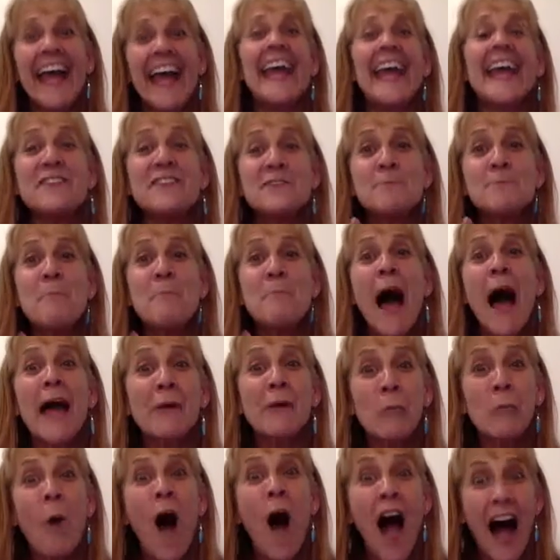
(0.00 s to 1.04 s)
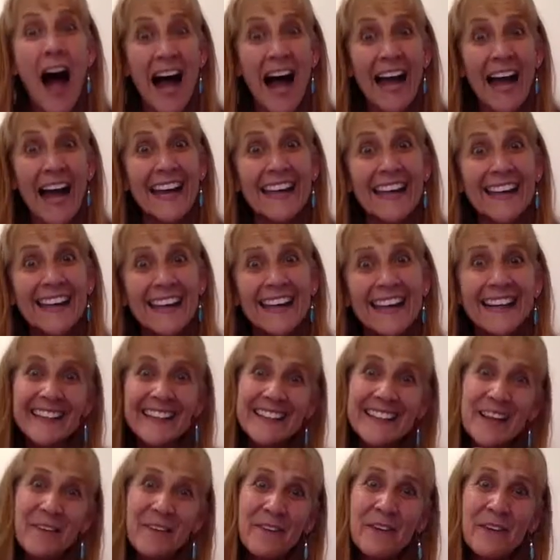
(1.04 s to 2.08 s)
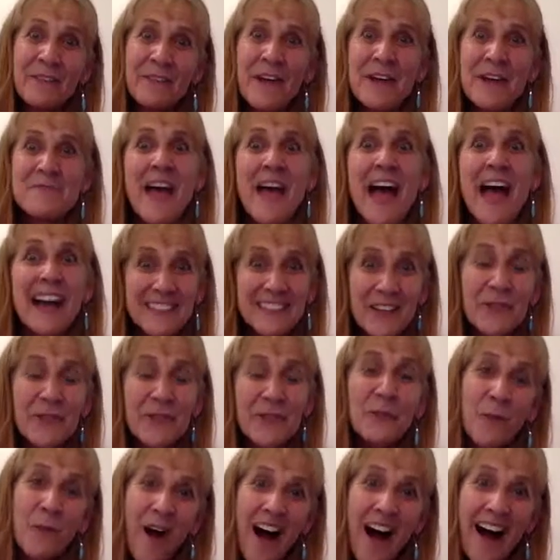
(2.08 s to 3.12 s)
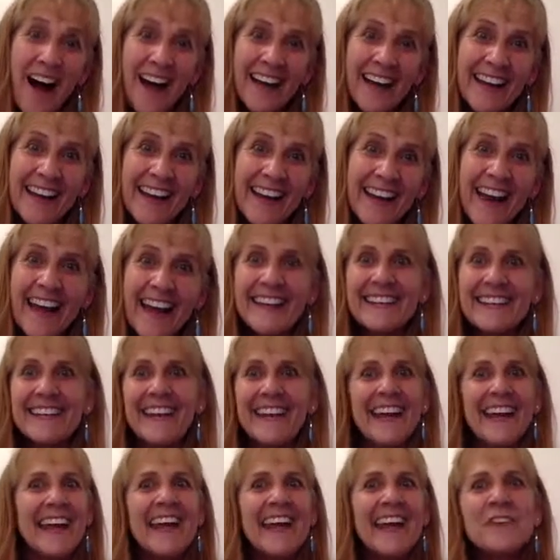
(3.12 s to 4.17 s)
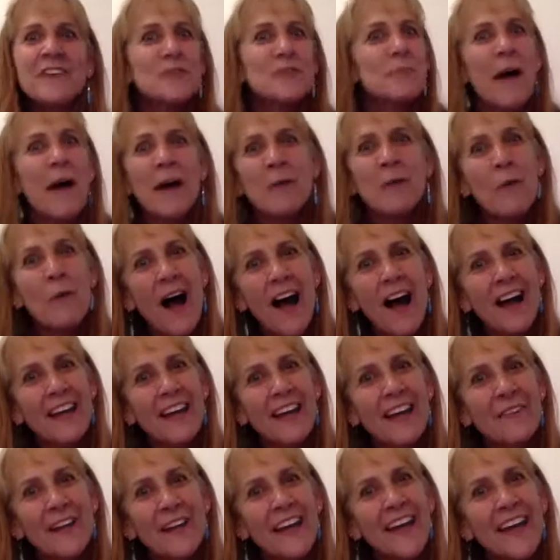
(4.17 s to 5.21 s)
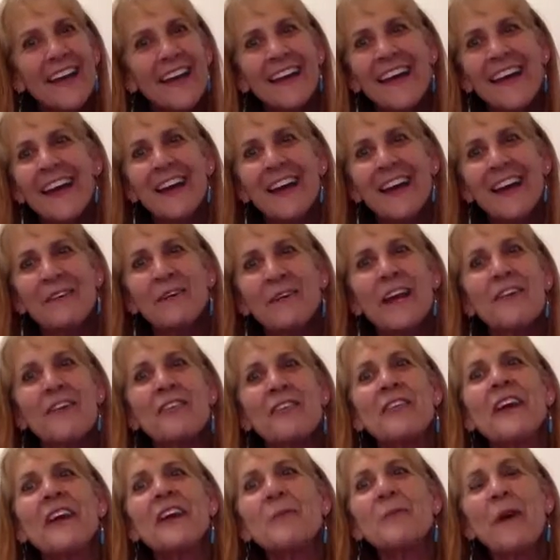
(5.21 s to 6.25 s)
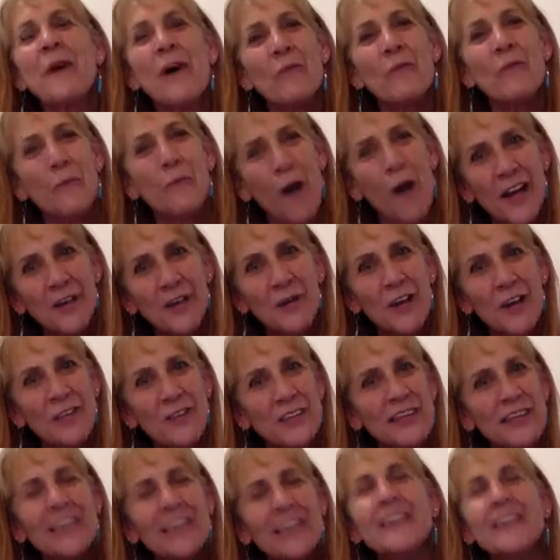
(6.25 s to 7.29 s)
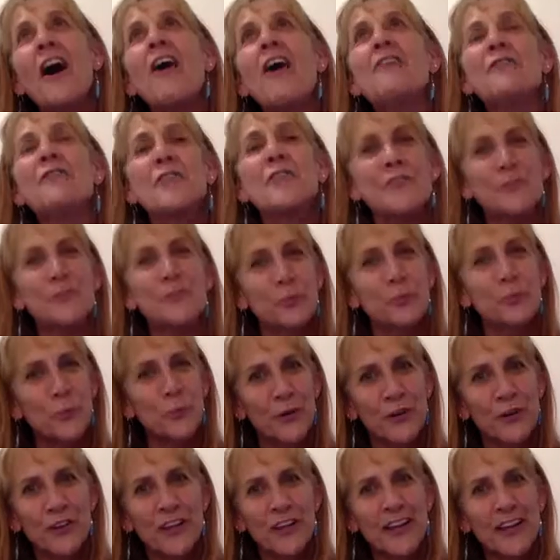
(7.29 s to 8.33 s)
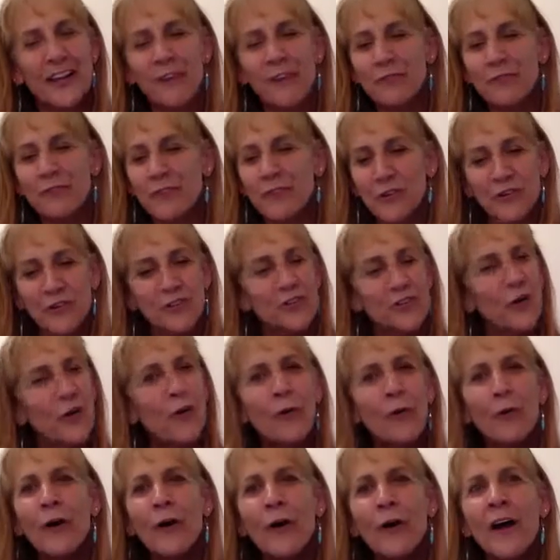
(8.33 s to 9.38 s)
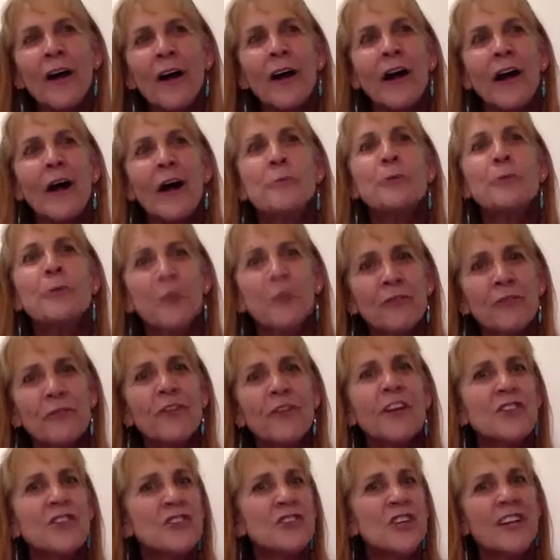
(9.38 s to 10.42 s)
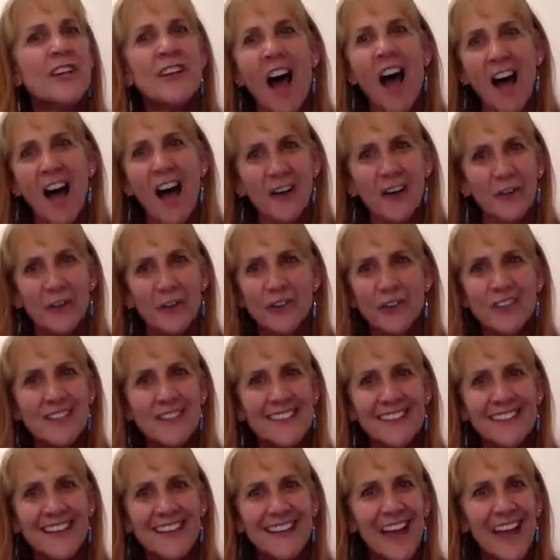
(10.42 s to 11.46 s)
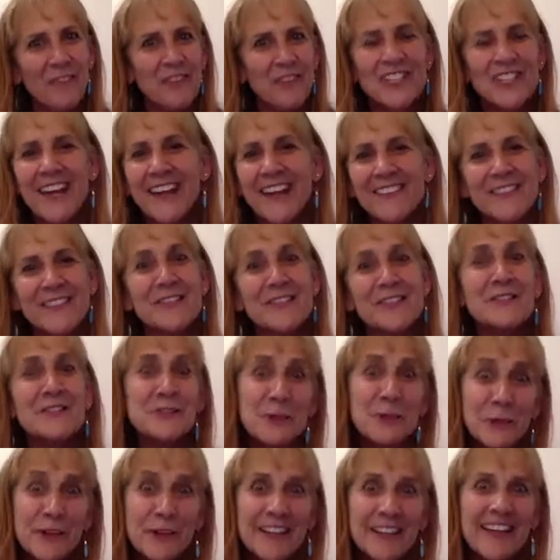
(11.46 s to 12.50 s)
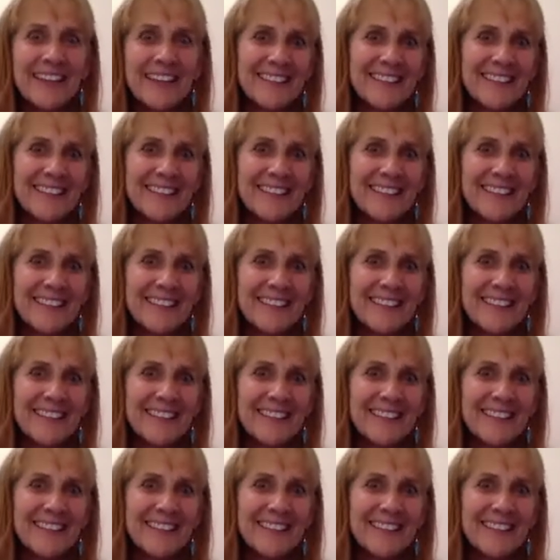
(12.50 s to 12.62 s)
It's my why. We went back to the why, and it's my why. When I think about why do I love this work, and I feel so privileged and honored to have a chance to do it